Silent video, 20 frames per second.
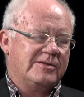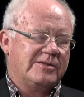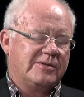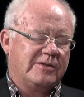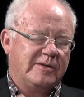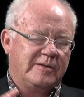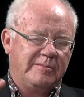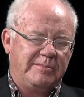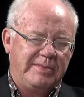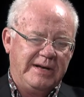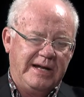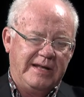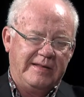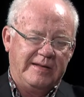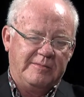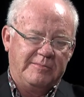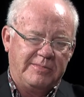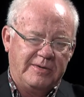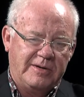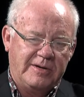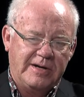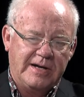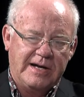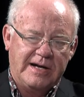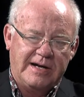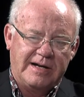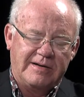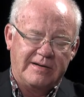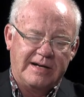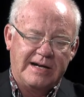So you'd pay the employee one
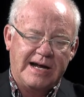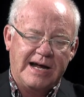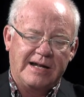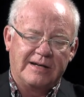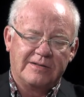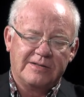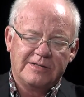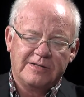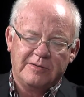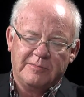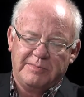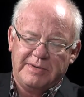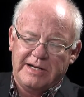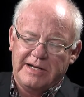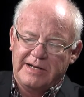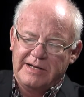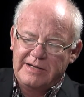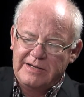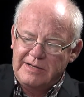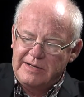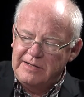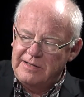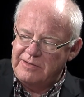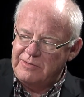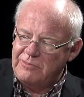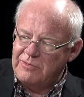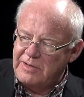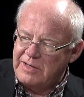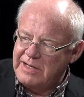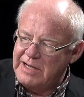hundred dollars and you'd pay the
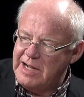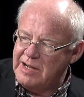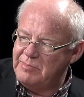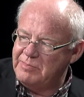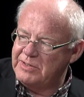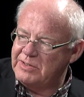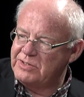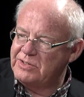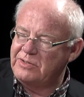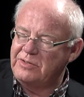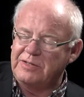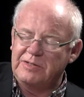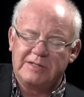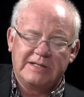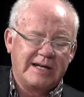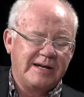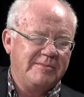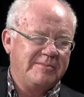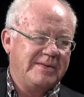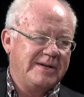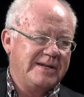work comp insurance company